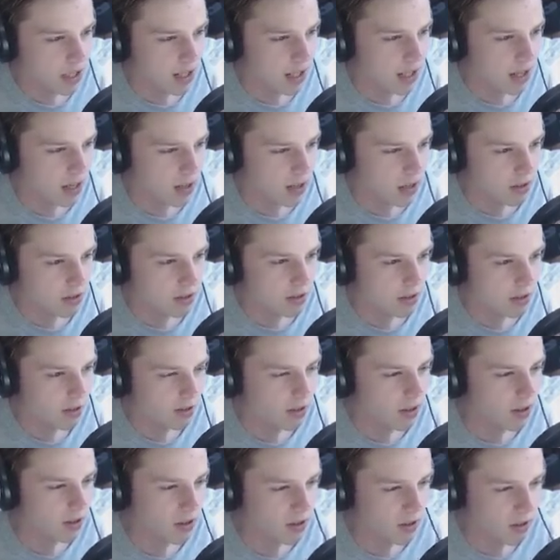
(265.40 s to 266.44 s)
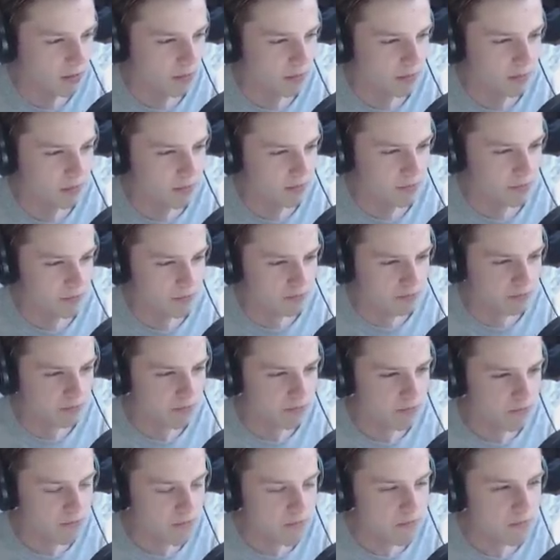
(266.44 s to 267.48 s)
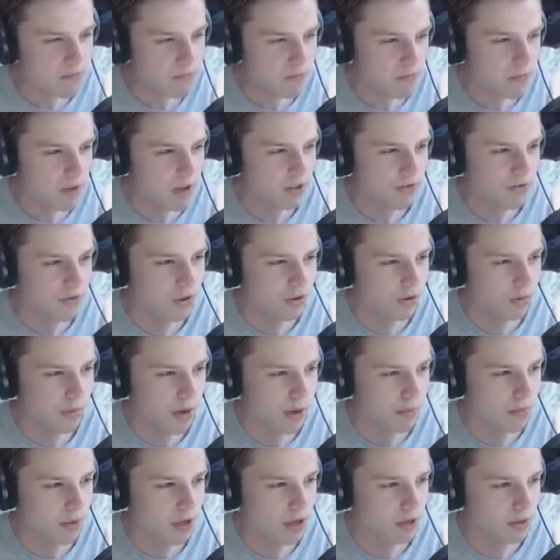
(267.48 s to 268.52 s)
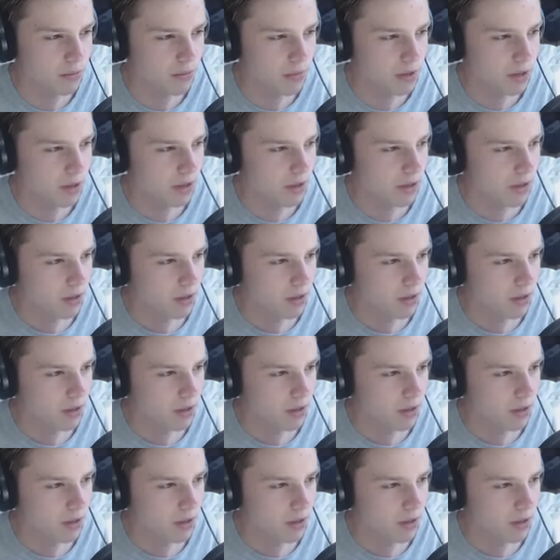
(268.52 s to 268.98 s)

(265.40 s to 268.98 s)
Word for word: Taylor, um, if you remember him.